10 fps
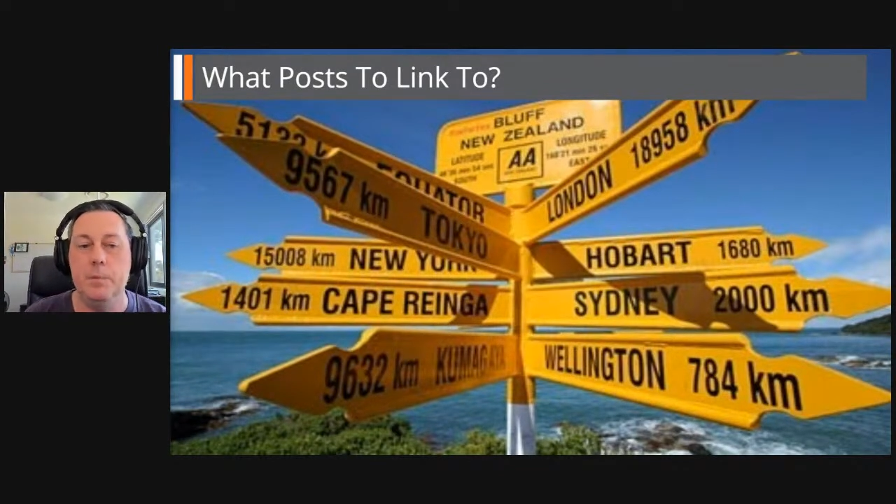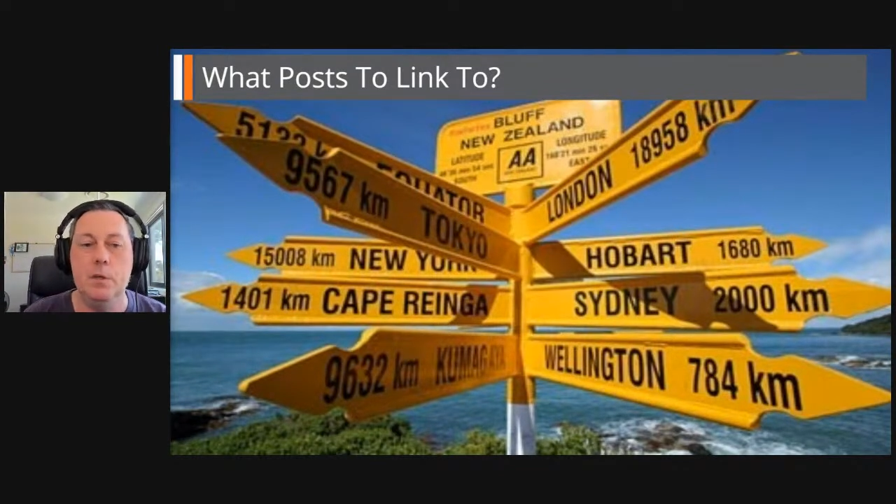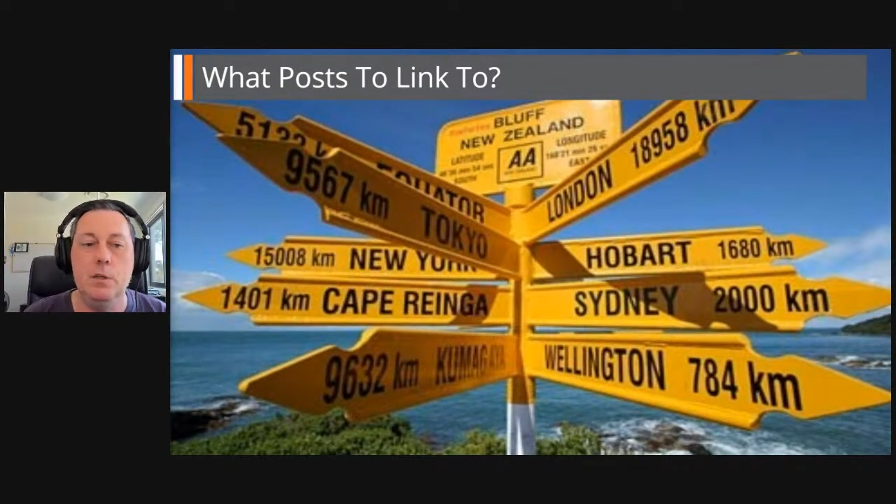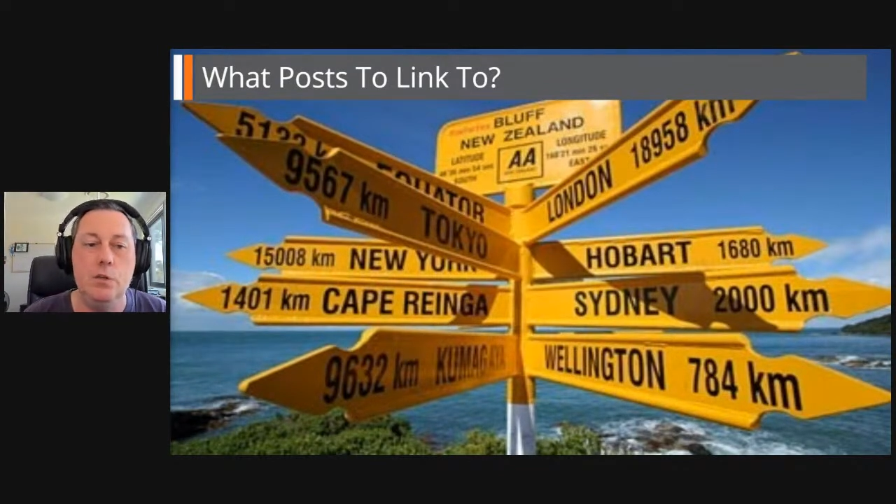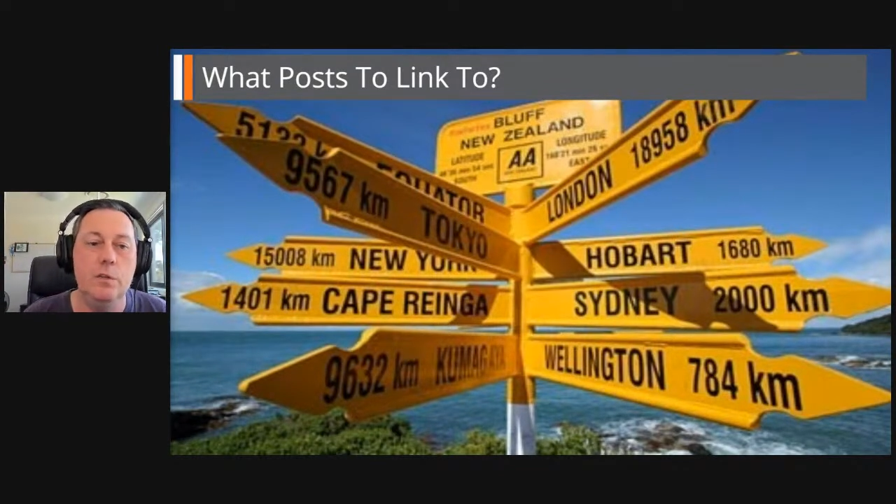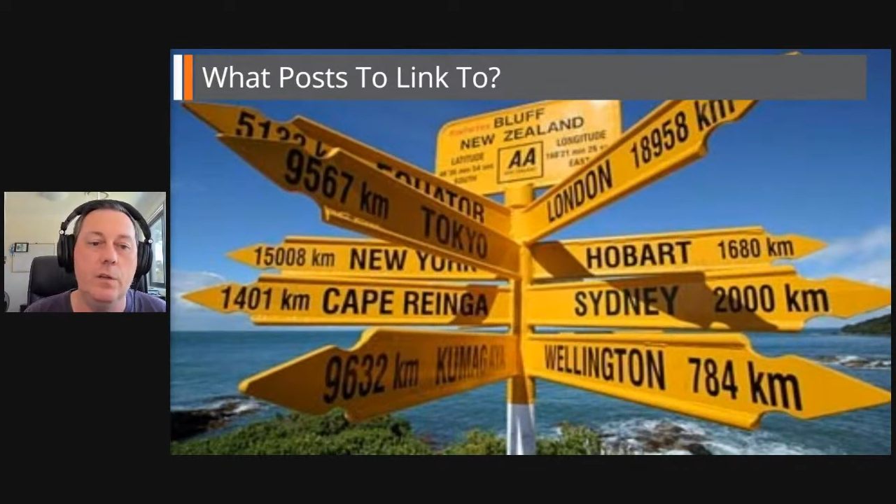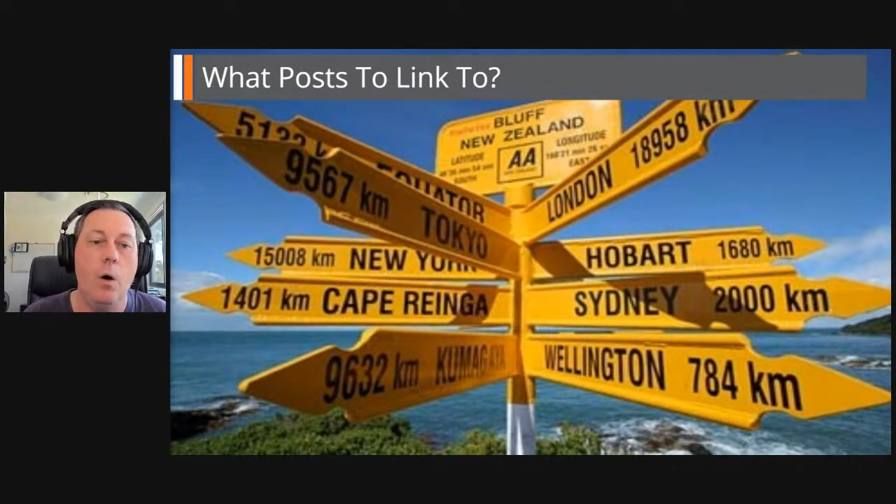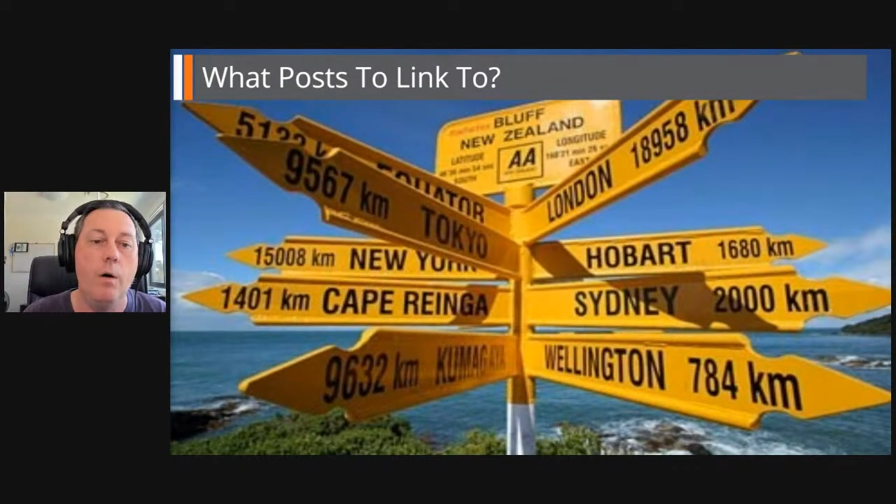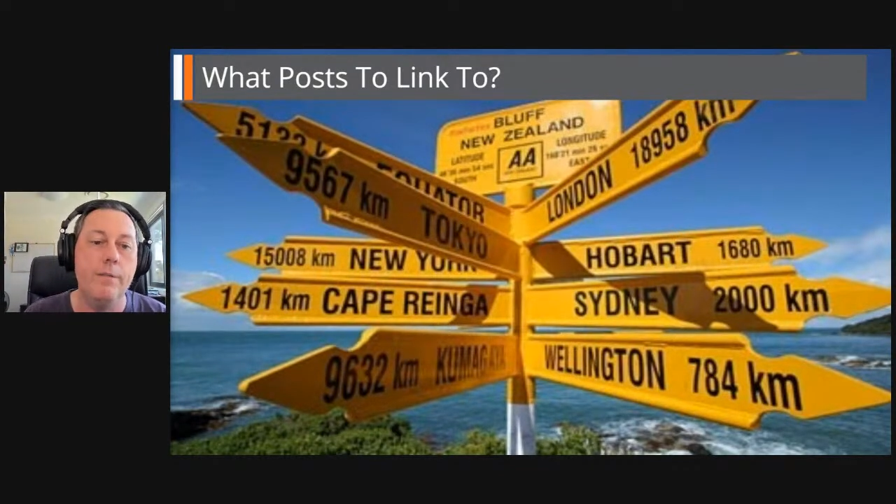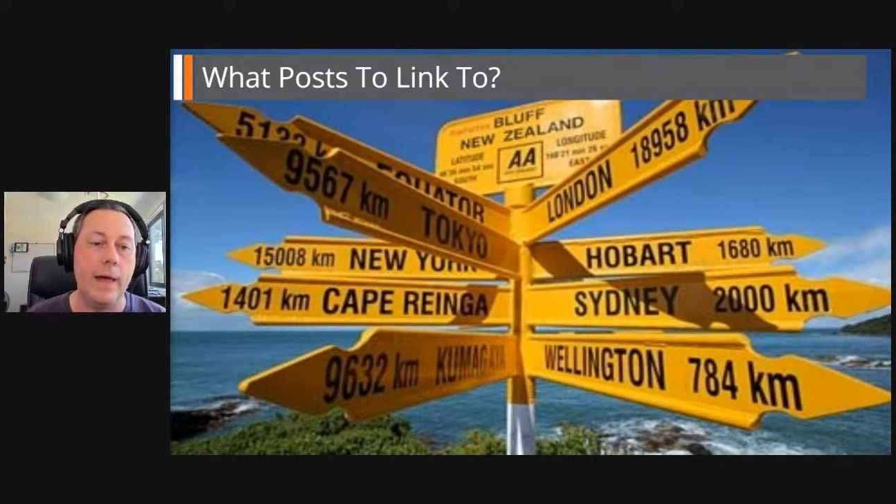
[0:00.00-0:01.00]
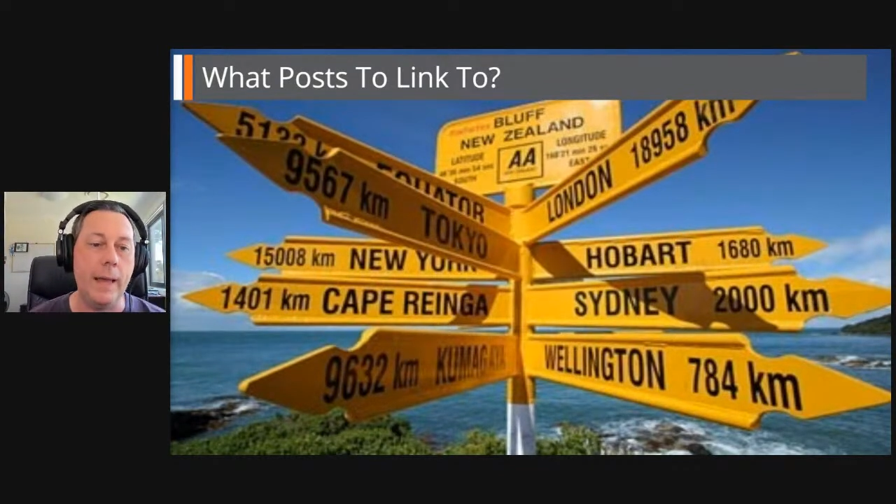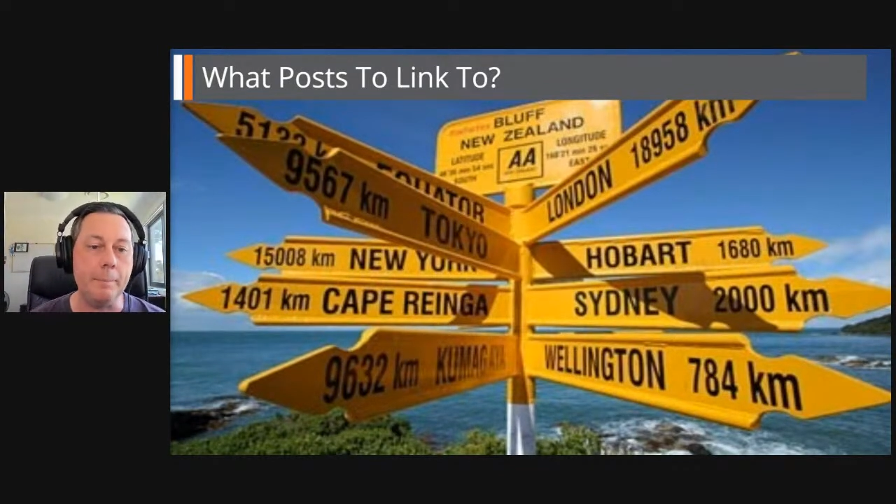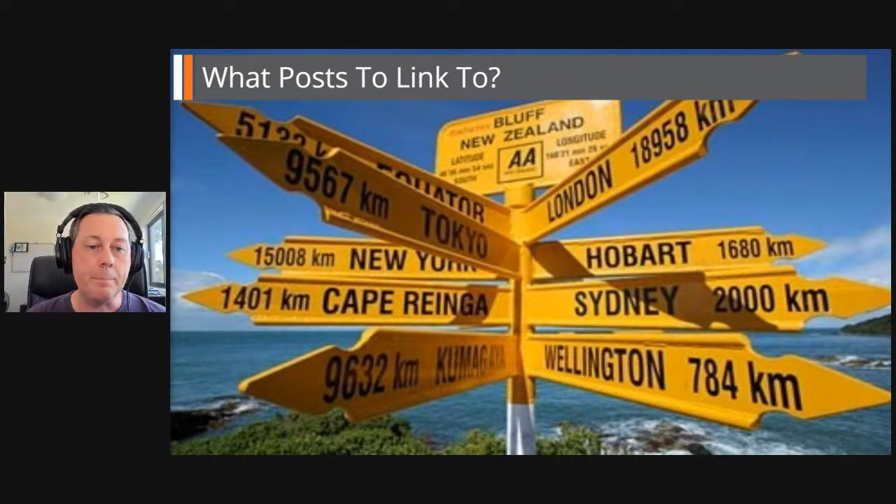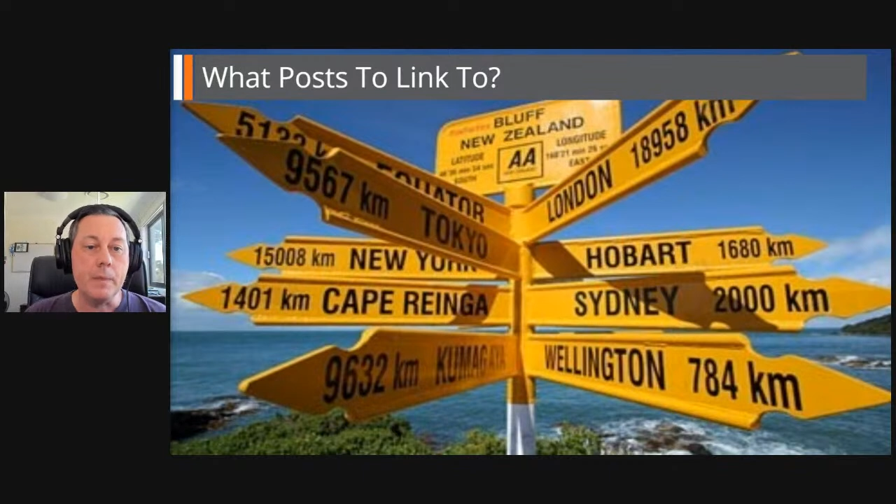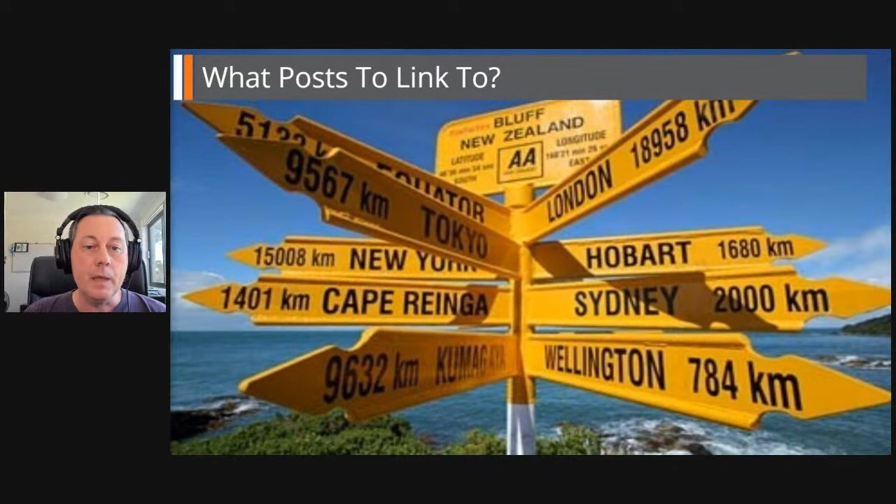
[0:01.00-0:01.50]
use of that.